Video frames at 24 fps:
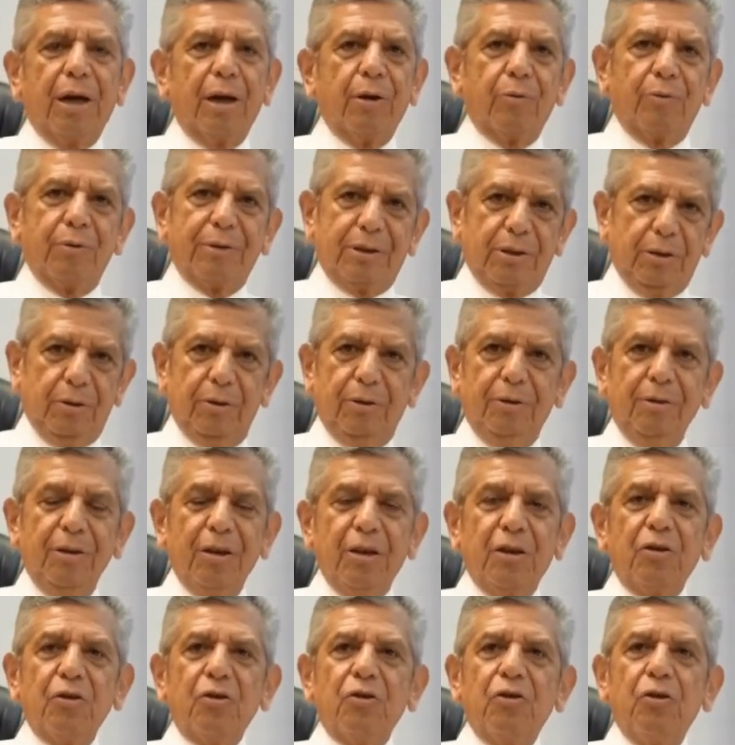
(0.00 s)
But
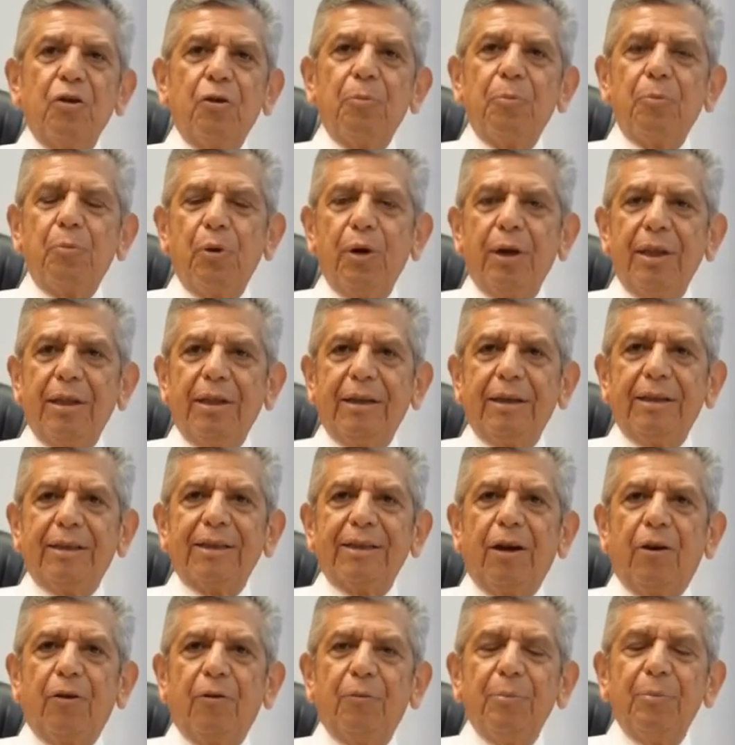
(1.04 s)
so
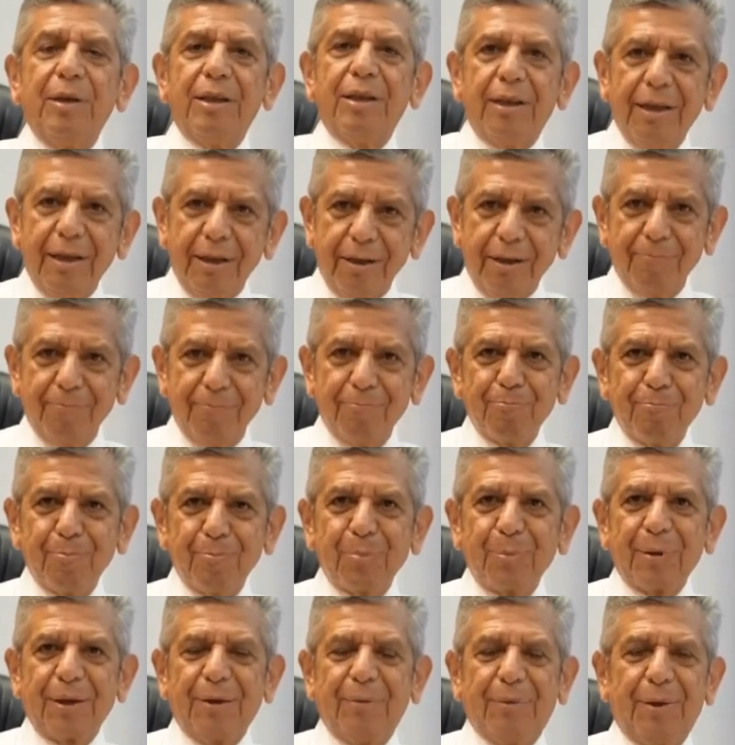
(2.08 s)
anyone who
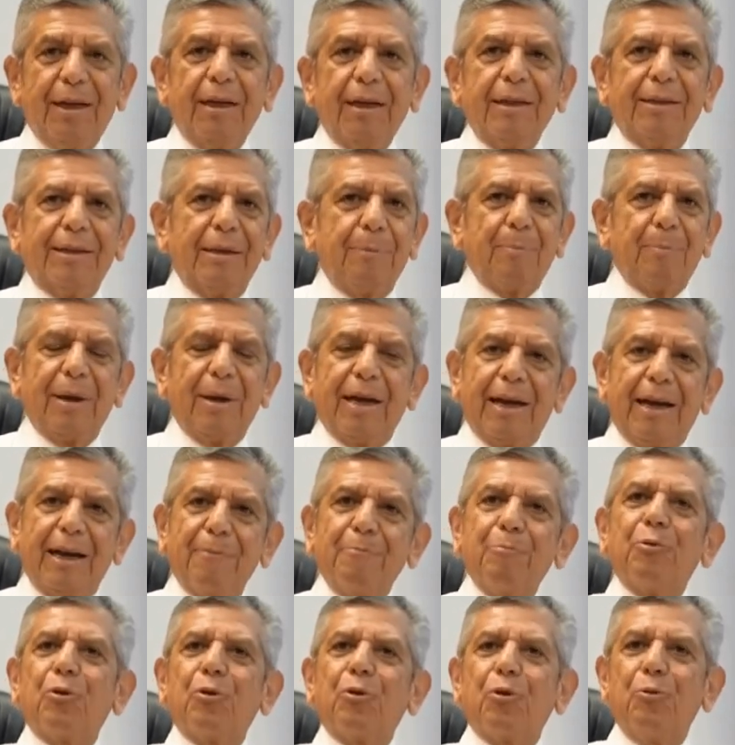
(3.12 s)
sees
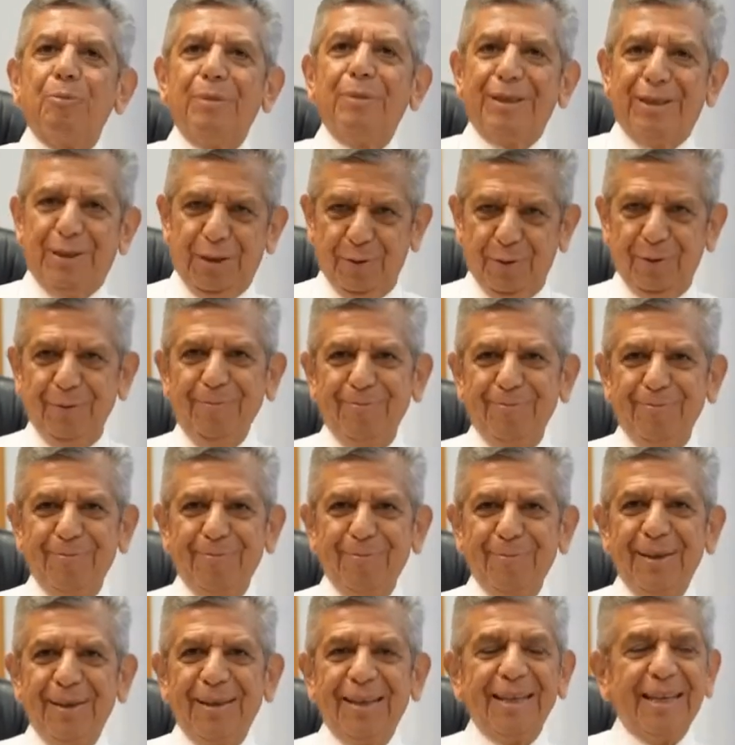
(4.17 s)
something,
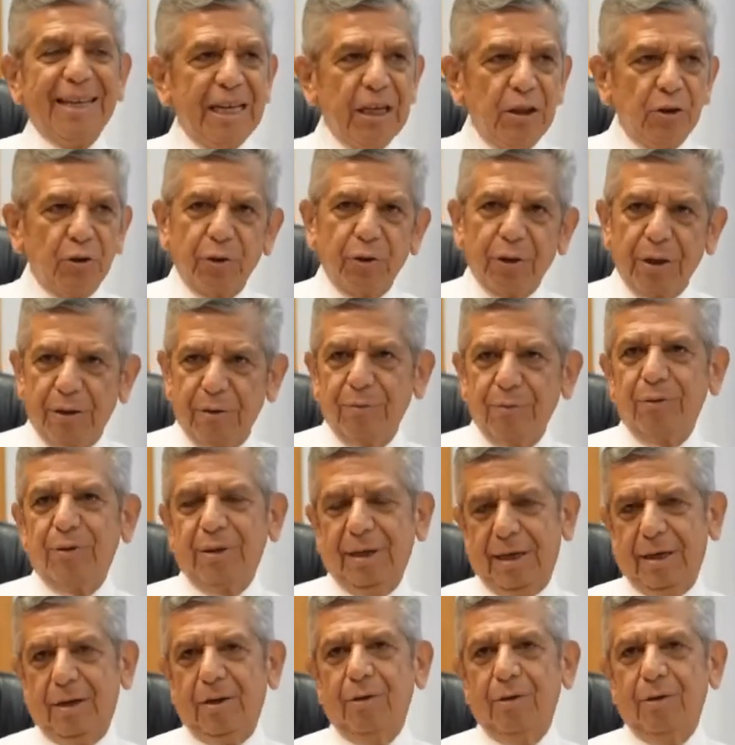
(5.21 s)
you can also,